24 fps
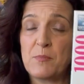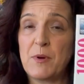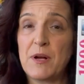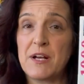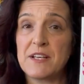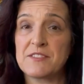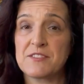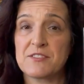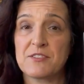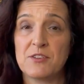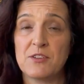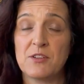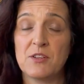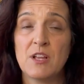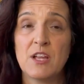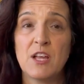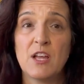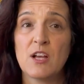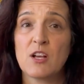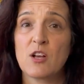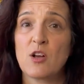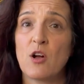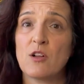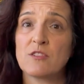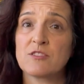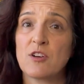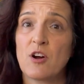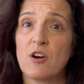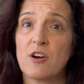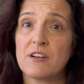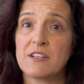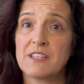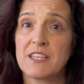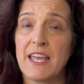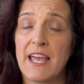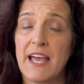puzzle called
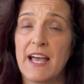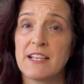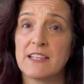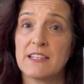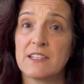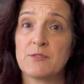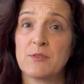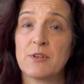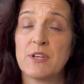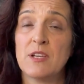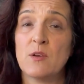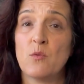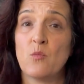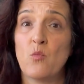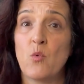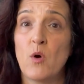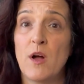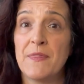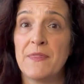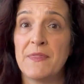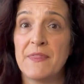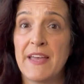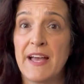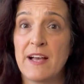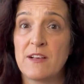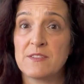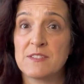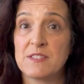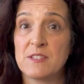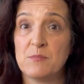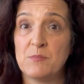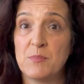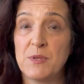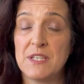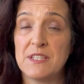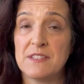Art Gallery
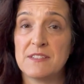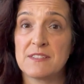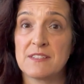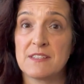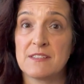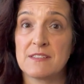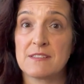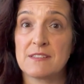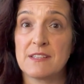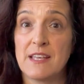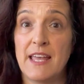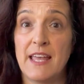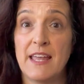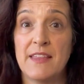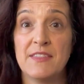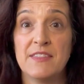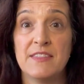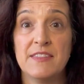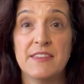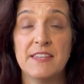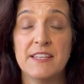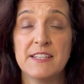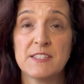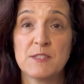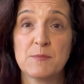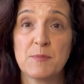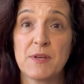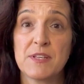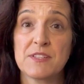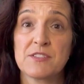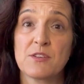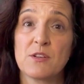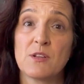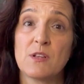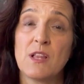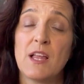1000 Pieces. And this
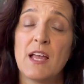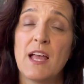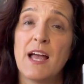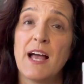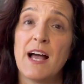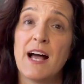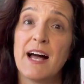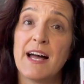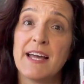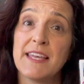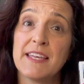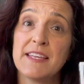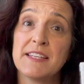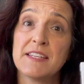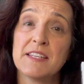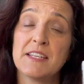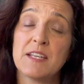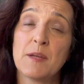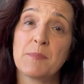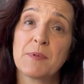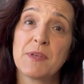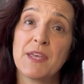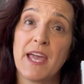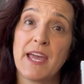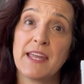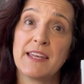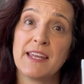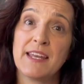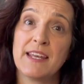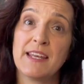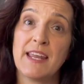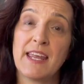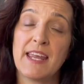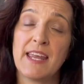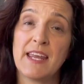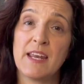puzzle I ended up
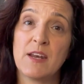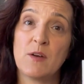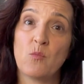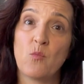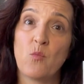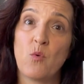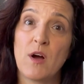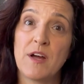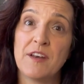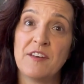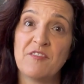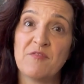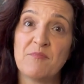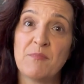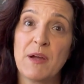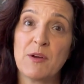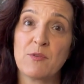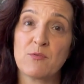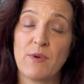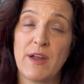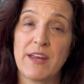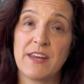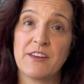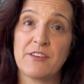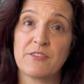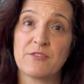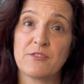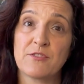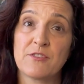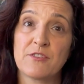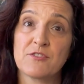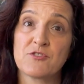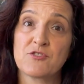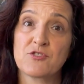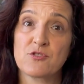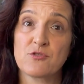getting in one of my
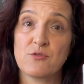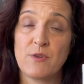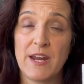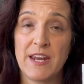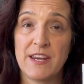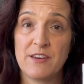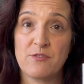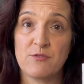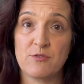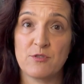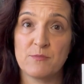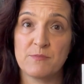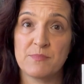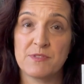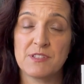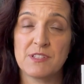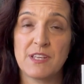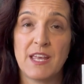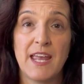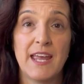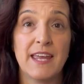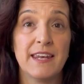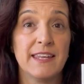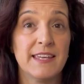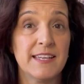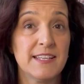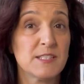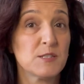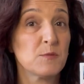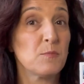regular trade groups, and it's